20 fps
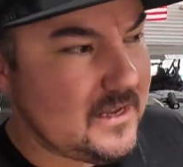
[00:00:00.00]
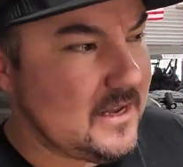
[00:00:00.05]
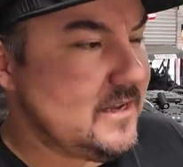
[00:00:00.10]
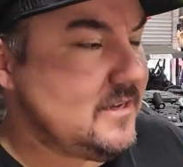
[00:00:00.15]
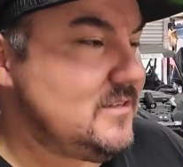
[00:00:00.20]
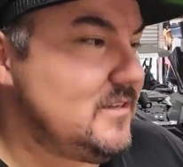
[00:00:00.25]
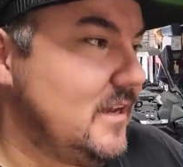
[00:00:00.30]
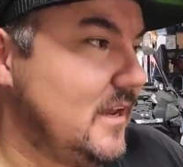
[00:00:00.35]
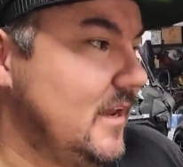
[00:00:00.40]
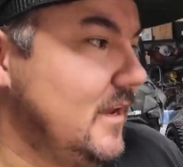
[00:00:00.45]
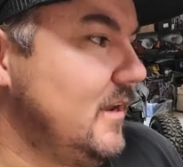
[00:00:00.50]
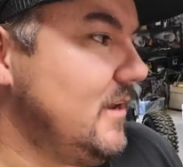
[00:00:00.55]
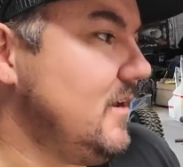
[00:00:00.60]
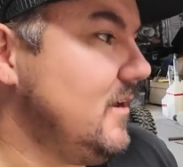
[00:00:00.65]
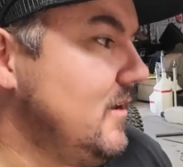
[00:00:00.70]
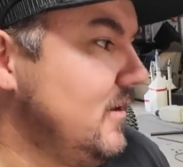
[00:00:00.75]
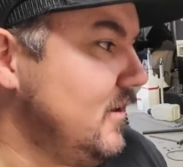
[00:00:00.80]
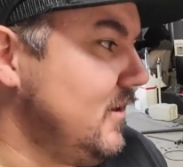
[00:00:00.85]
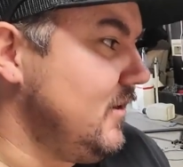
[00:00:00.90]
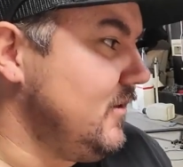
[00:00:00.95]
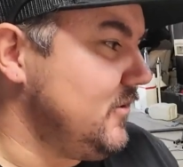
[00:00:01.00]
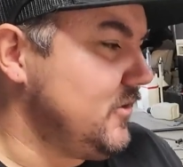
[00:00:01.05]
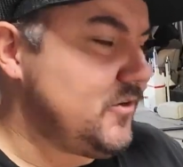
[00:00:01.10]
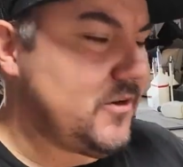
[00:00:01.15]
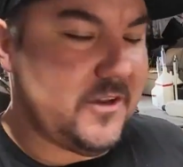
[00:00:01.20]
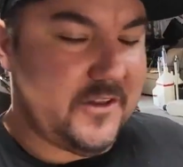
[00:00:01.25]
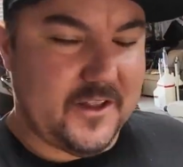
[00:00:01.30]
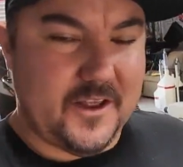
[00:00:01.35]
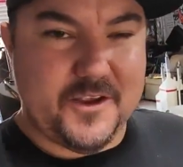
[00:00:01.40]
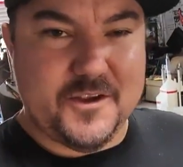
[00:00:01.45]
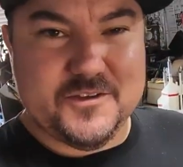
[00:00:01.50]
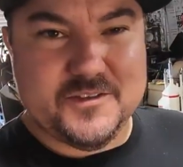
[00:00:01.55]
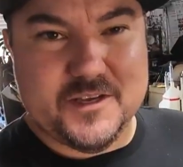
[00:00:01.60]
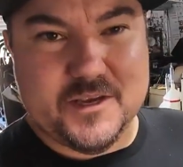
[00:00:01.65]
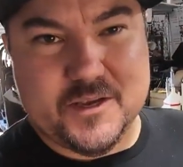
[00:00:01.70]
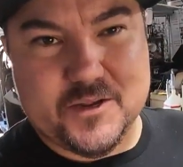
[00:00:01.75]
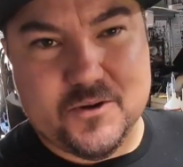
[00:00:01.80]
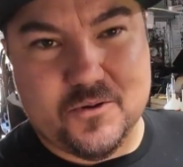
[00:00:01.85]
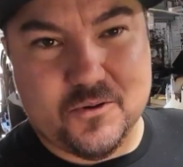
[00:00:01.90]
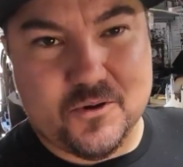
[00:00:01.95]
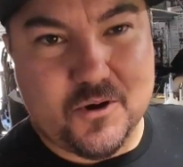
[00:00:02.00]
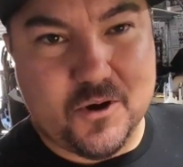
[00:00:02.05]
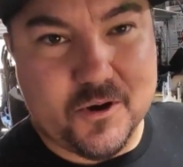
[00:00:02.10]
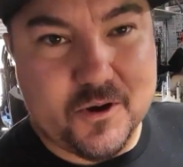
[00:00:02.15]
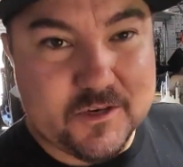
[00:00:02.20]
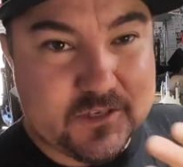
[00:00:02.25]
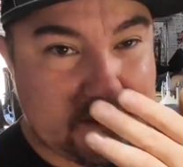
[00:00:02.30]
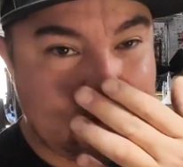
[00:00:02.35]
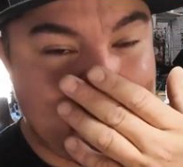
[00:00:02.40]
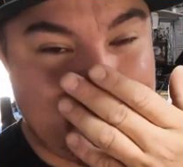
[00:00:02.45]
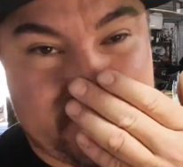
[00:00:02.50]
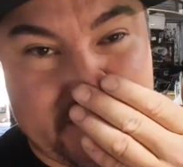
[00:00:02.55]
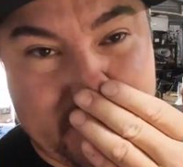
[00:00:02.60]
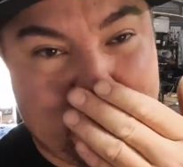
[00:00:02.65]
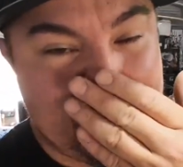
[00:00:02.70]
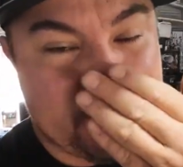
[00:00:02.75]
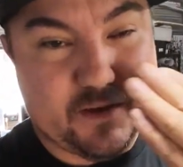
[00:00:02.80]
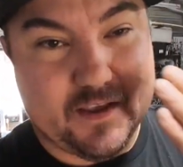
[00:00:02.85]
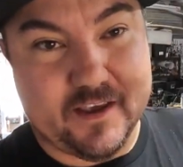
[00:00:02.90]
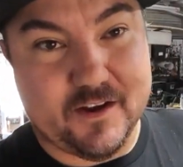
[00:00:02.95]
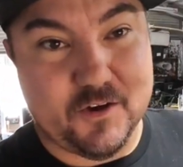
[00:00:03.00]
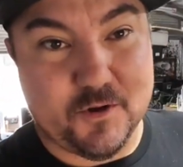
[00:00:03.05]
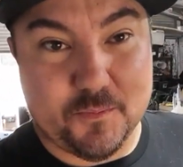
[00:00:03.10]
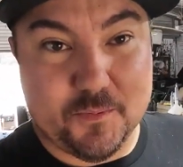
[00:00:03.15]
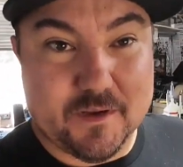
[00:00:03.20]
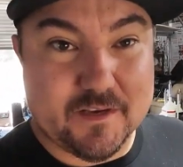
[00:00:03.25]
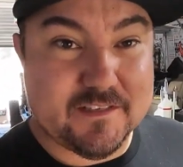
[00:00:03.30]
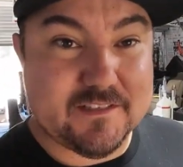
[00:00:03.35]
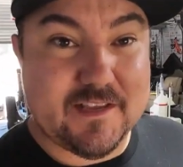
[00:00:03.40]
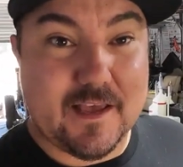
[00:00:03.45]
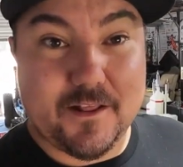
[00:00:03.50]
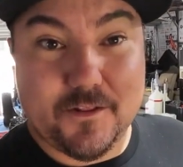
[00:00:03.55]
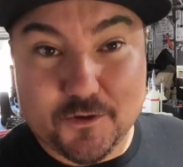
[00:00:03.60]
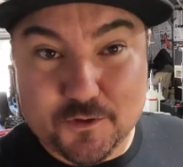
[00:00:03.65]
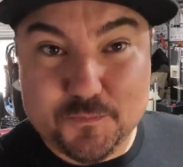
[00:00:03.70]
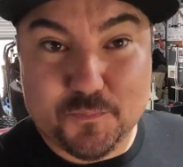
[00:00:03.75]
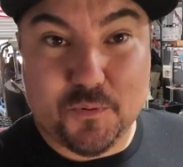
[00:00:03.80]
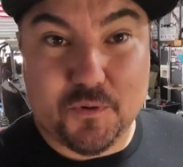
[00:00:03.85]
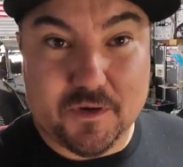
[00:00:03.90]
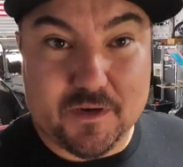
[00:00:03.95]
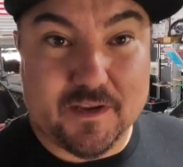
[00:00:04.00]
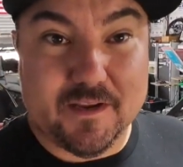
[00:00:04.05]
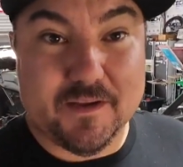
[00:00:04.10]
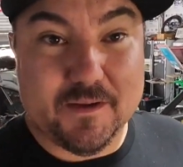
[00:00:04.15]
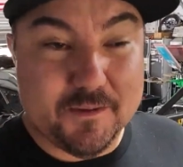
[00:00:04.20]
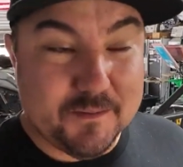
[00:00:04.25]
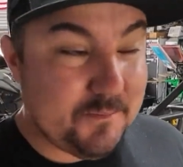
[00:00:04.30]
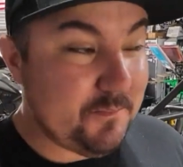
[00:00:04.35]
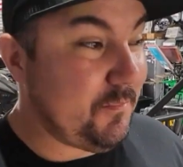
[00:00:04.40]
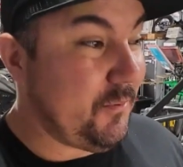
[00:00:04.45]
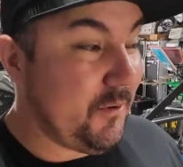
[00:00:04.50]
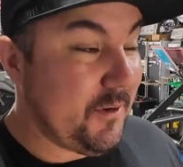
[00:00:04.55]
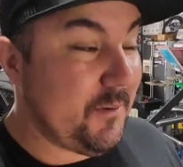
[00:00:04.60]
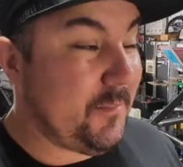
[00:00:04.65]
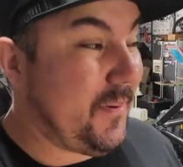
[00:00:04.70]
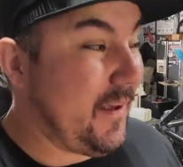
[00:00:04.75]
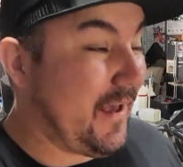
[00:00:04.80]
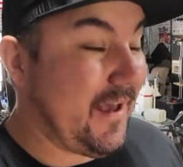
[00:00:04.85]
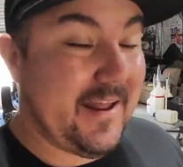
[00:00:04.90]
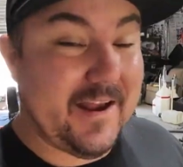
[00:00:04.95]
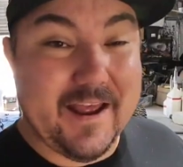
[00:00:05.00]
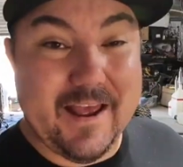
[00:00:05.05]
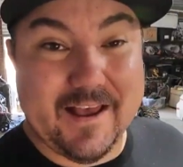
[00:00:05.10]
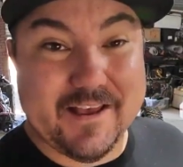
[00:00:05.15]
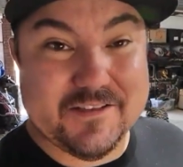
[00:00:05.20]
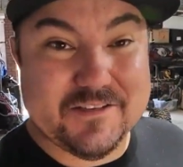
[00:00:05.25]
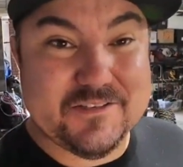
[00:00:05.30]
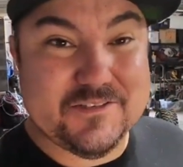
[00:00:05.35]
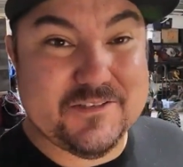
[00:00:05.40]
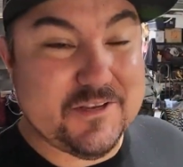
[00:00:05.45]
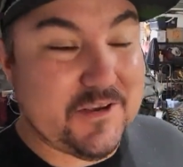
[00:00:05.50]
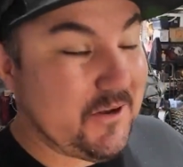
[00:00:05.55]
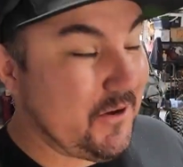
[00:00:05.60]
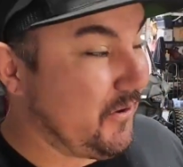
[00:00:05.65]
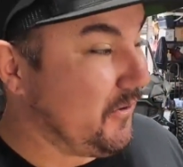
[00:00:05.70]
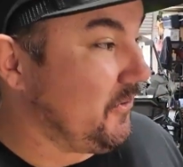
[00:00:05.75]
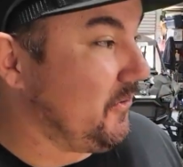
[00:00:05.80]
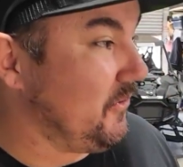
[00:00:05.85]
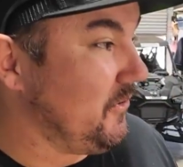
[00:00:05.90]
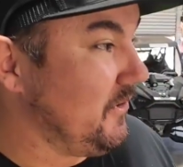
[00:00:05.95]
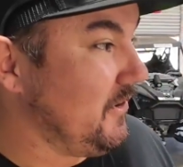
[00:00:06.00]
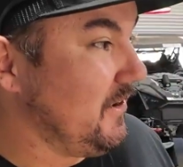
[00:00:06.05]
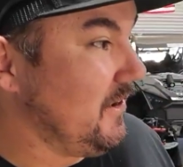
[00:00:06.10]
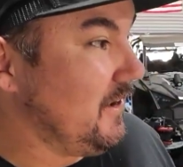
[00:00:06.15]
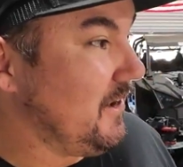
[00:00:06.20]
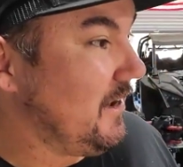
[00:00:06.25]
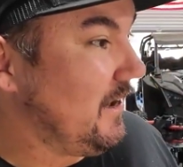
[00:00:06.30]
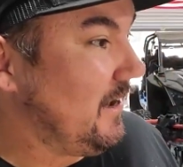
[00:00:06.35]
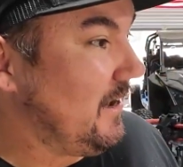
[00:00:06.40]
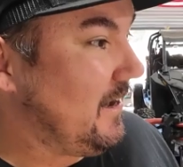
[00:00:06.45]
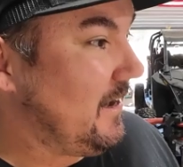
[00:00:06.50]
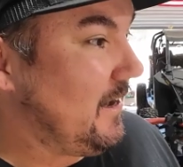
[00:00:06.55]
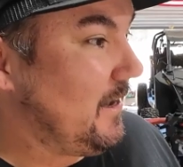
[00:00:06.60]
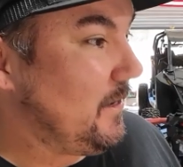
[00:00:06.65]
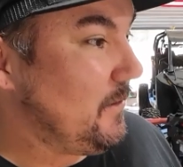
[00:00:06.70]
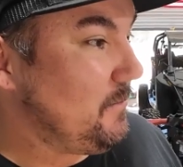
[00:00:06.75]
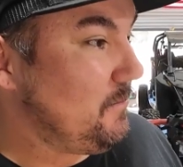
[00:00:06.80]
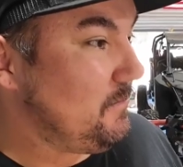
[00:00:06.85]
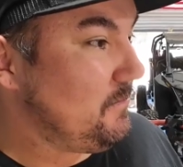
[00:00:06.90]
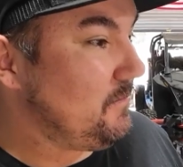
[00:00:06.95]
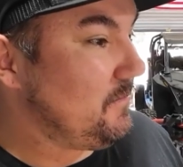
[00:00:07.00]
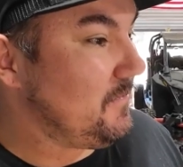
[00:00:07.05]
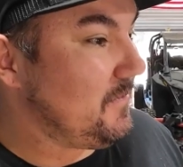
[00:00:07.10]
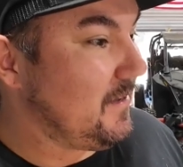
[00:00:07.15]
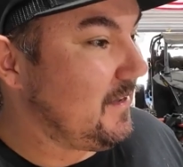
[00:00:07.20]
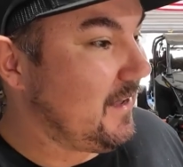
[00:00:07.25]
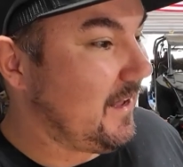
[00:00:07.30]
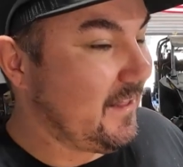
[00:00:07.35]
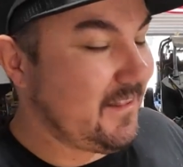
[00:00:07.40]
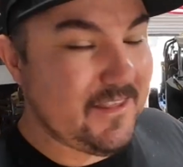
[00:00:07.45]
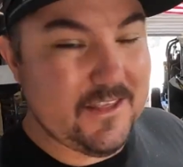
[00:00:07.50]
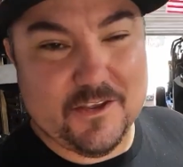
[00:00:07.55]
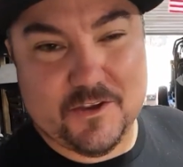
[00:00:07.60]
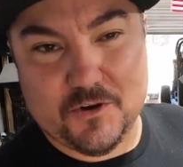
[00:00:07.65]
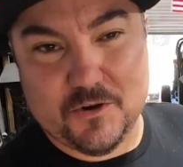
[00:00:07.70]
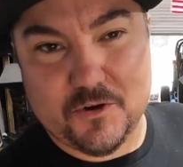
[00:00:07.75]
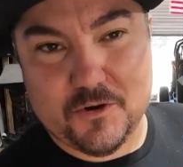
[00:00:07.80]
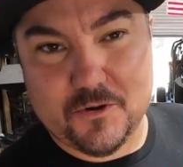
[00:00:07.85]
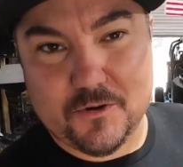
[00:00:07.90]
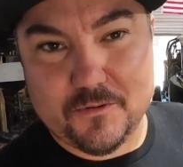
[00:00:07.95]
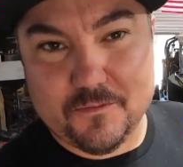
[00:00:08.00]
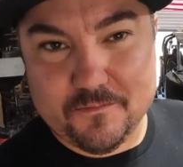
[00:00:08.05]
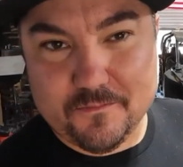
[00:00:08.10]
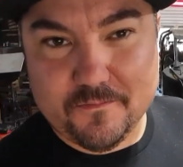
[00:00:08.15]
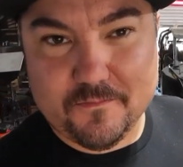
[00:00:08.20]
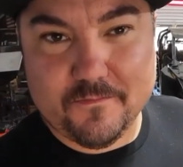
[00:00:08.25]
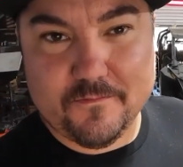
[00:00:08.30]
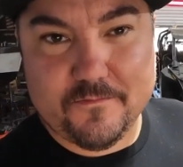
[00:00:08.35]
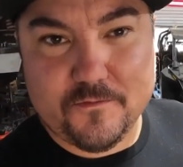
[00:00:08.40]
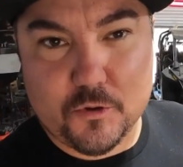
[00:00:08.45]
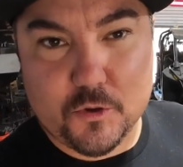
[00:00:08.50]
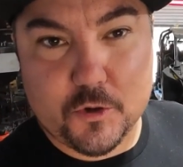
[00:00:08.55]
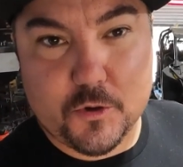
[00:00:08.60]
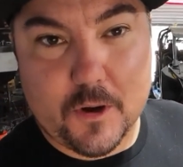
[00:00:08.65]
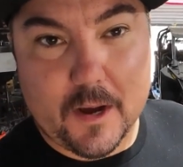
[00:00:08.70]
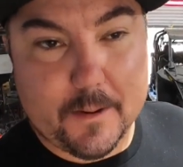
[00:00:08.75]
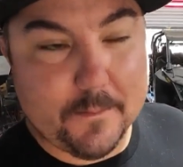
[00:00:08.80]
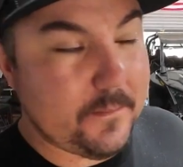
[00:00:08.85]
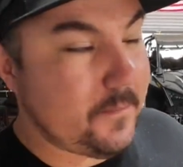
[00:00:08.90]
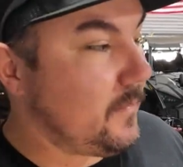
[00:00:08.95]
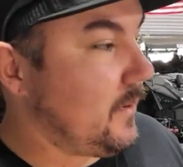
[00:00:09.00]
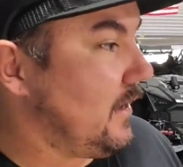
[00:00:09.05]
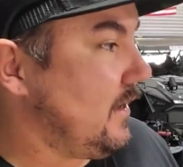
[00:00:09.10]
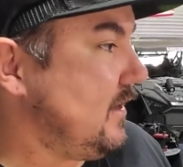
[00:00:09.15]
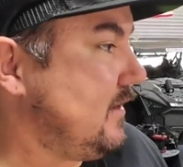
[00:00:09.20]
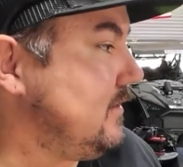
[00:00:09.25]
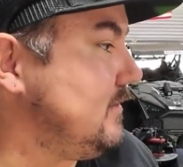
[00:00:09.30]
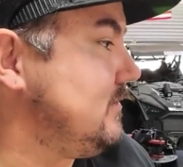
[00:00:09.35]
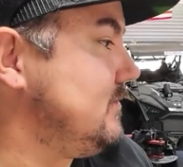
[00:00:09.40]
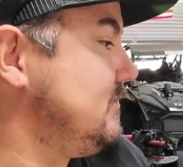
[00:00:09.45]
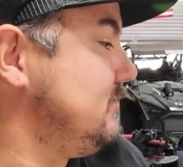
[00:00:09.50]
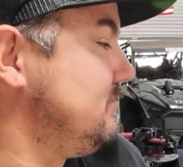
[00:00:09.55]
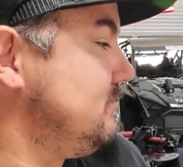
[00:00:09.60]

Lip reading: like say, dude, I thought you say you don't call yourself a fabricator because that looks pretty badass. So I think you're full of crap. And